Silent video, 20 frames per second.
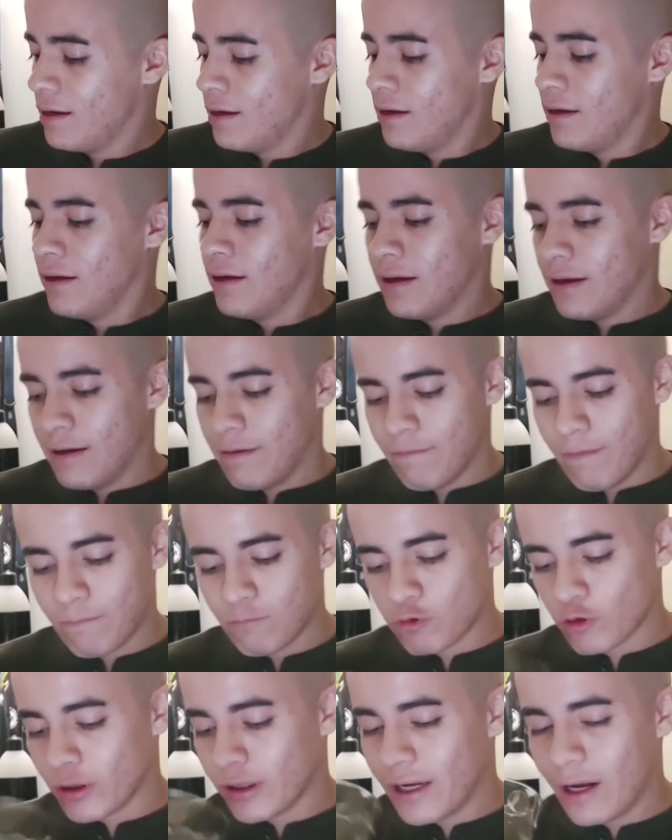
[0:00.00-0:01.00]
If
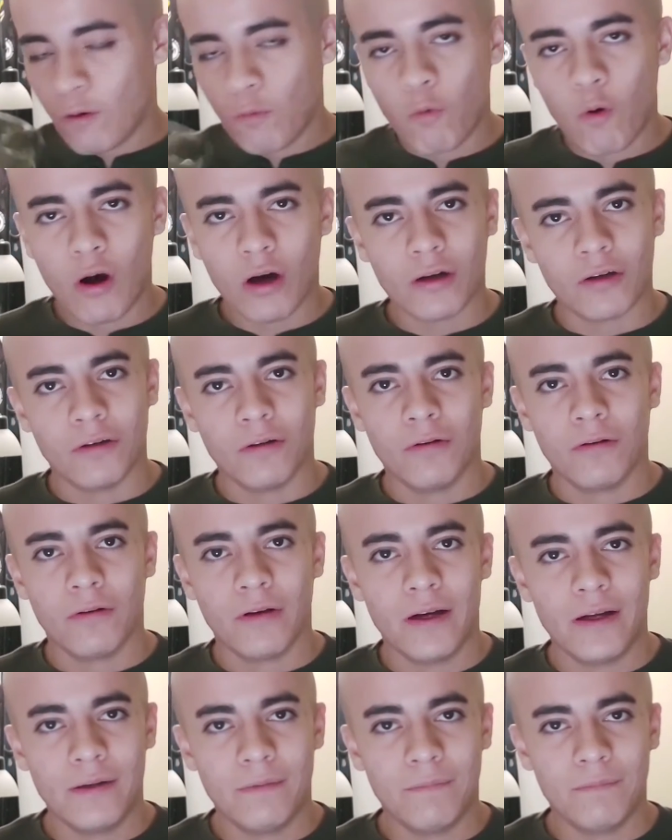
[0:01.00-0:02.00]
I'm drinking water,
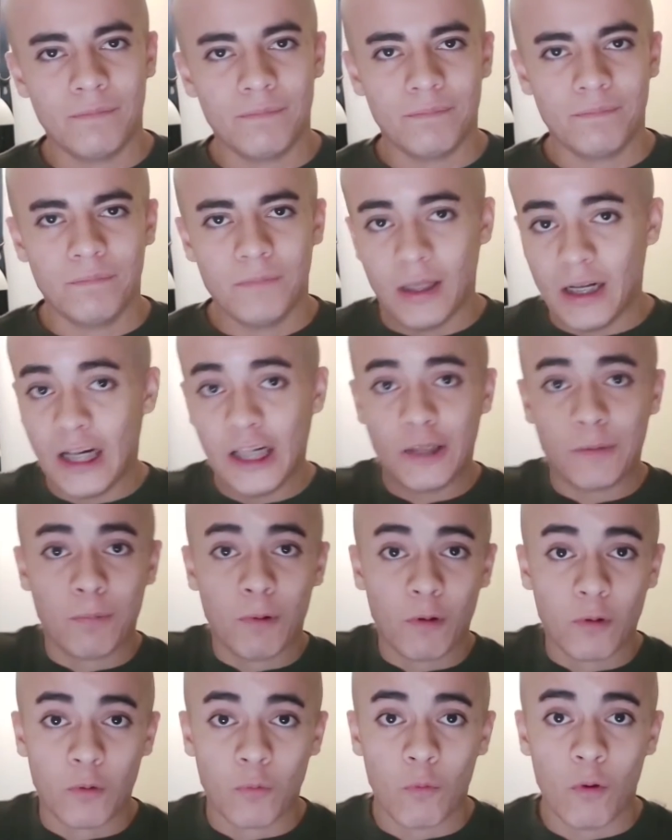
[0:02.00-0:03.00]
right, and I
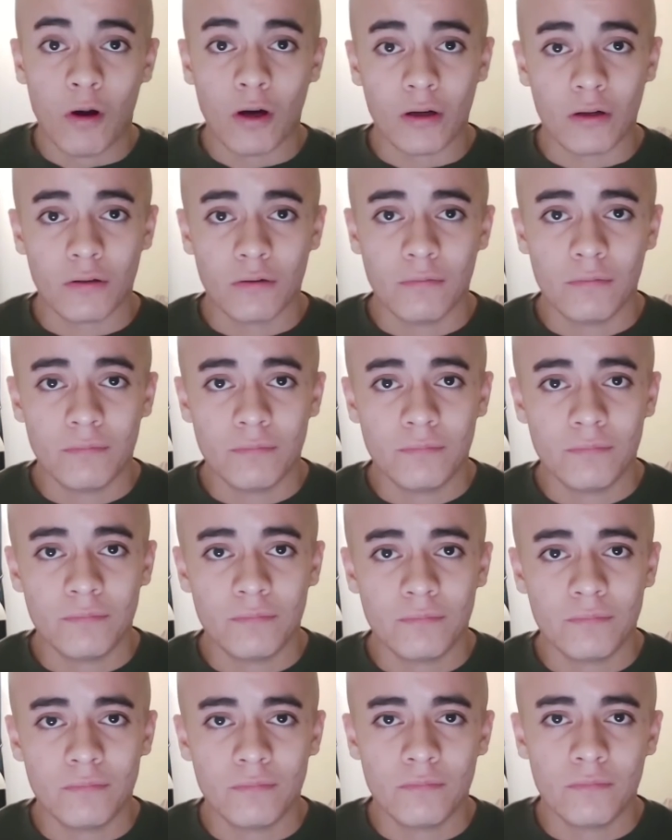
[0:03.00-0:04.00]
spill the water,
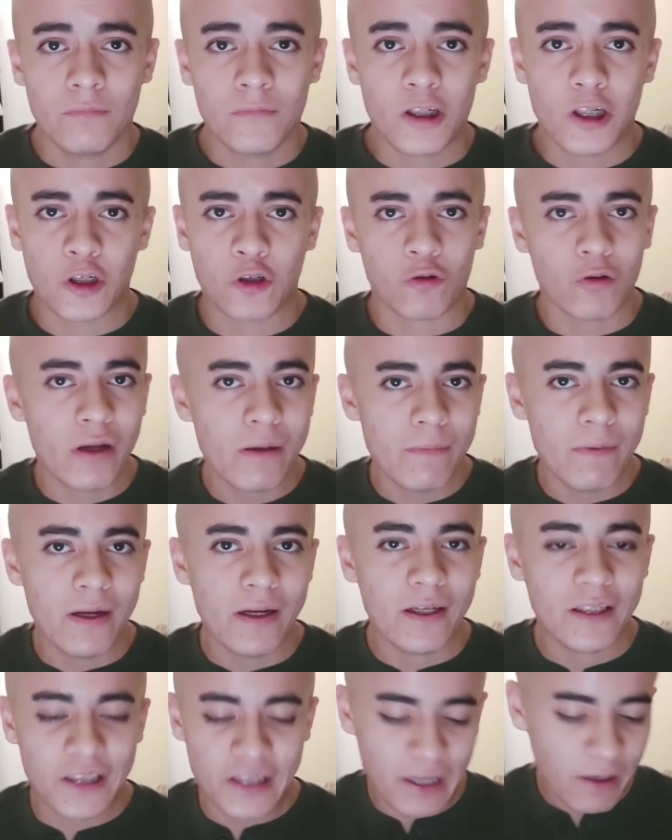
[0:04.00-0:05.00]

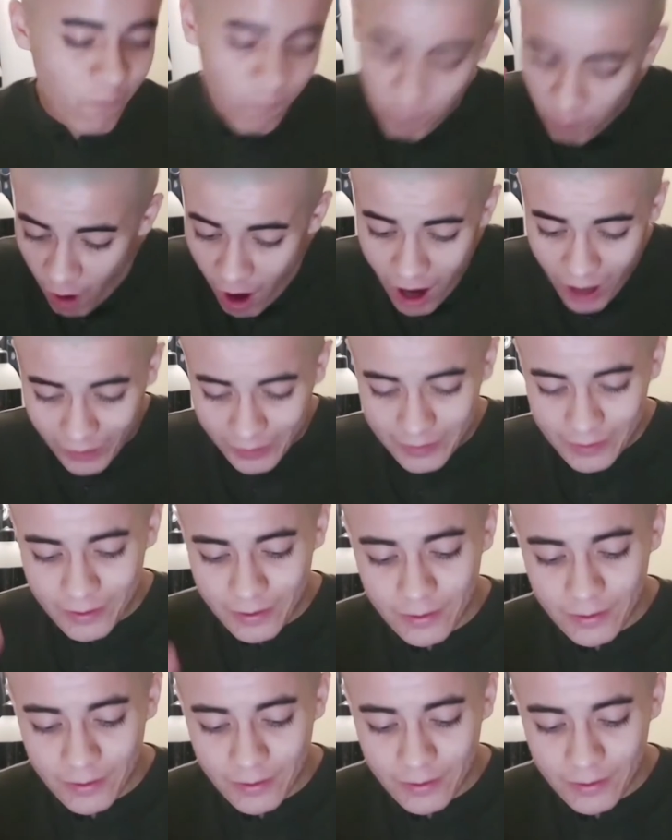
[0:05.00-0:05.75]
screaming and saying, fuck!